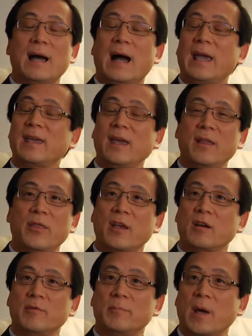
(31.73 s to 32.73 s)
I can't
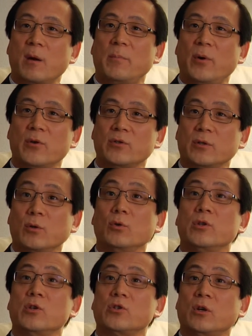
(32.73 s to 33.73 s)
think of a better person who
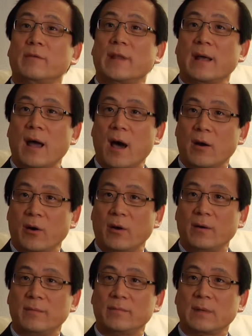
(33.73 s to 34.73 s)
deserved that honor.